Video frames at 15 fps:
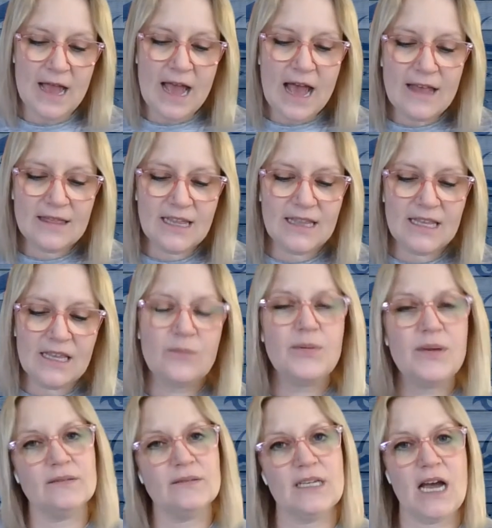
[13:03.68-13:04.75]
And then the
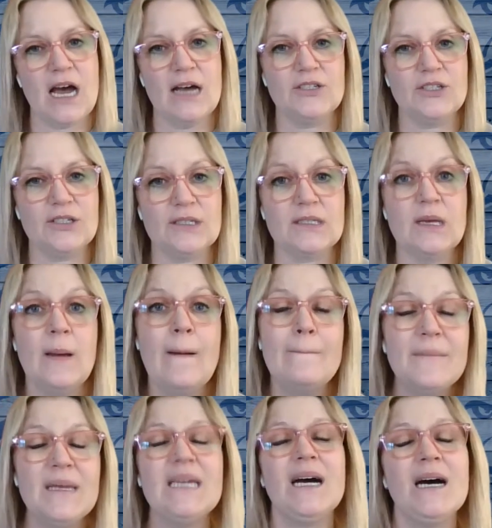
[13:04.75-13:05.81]
appeal to conscience,
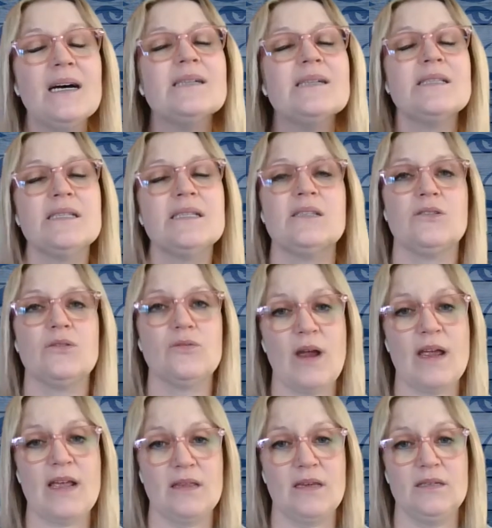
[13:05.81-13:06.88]
because it's the
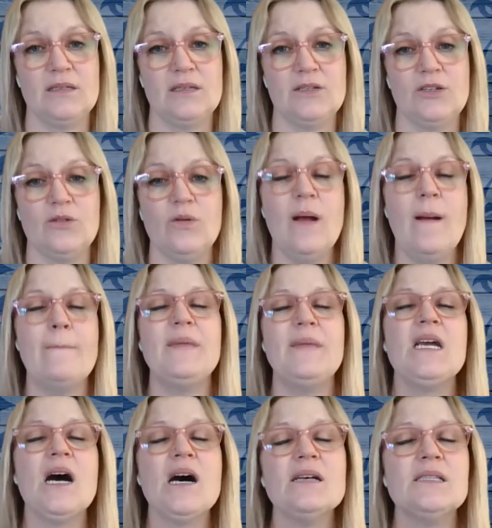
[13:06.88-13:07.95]
right thing to do,
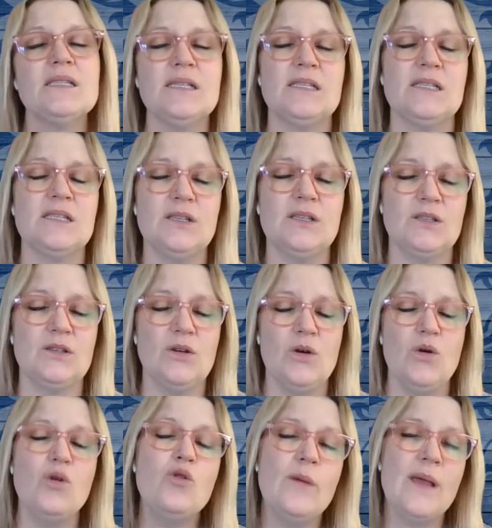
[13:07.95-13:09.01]
because this is
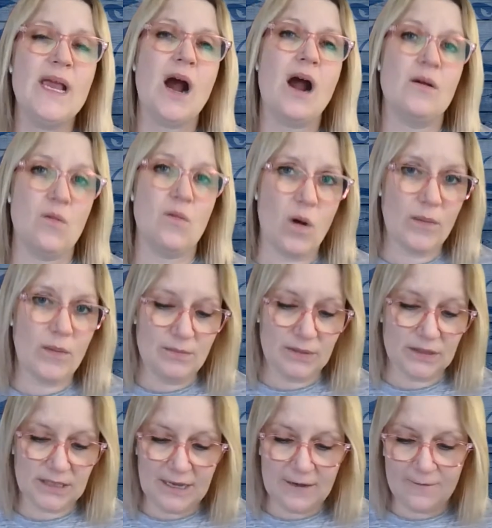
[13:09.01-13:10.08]
who we are and what we
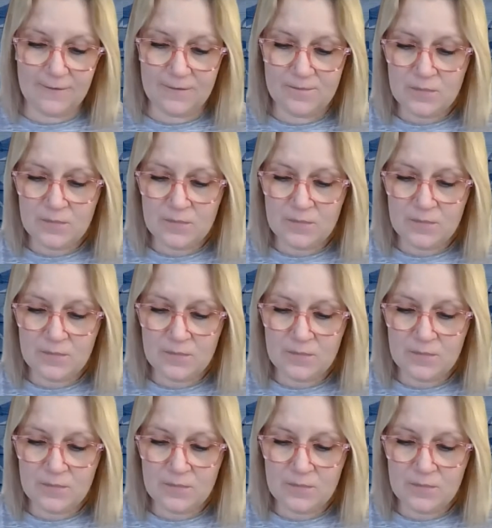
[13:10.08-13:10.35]
believe.